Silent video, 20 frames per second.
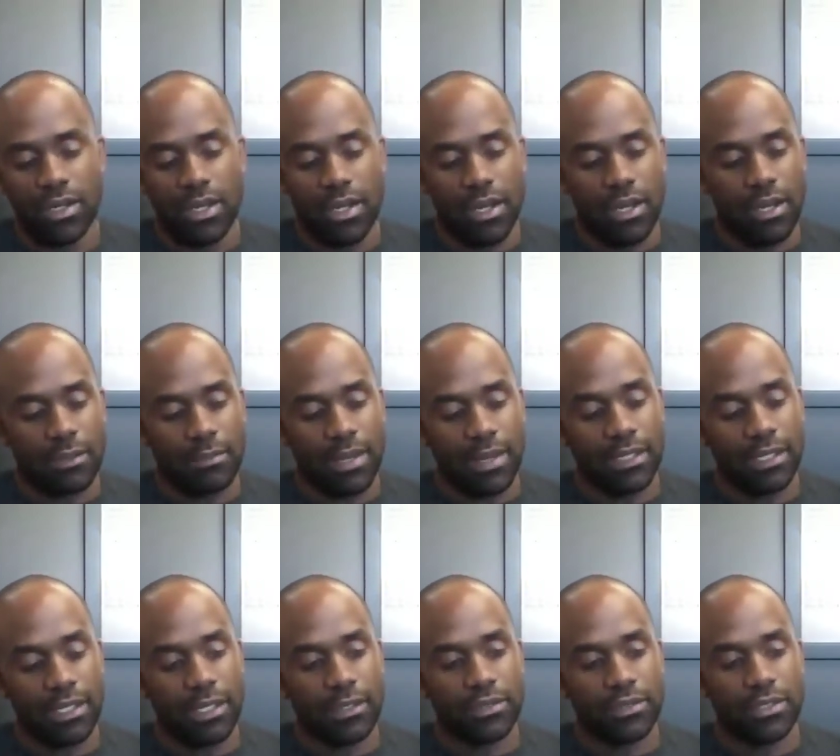um, I
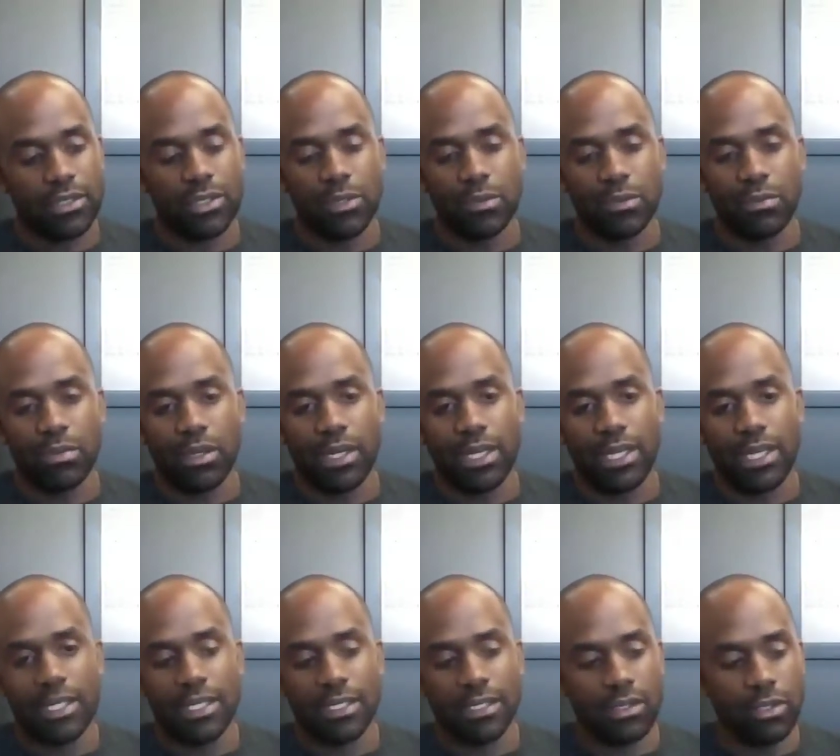love Two
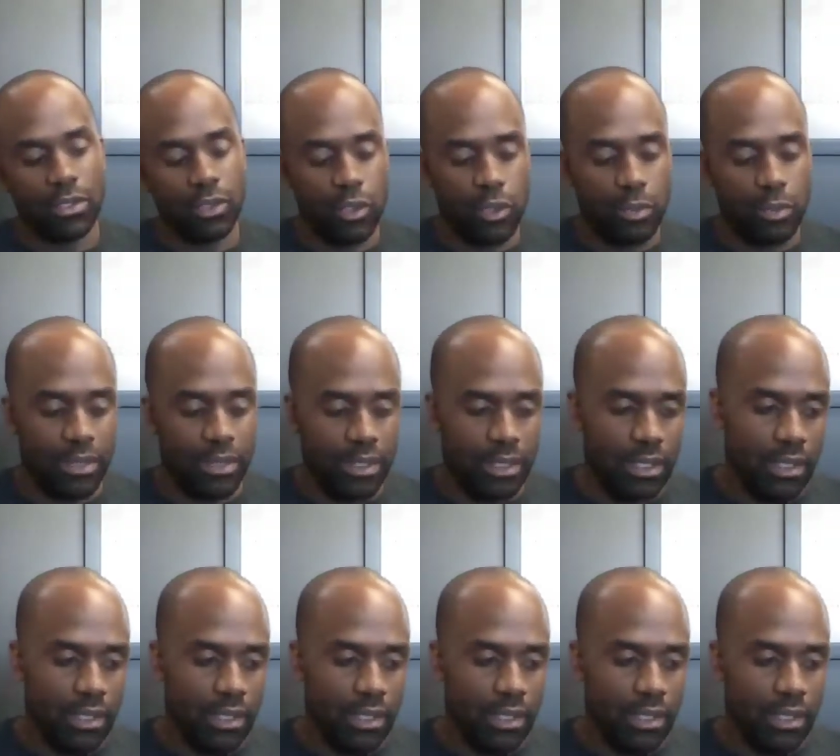Brain and Coop and,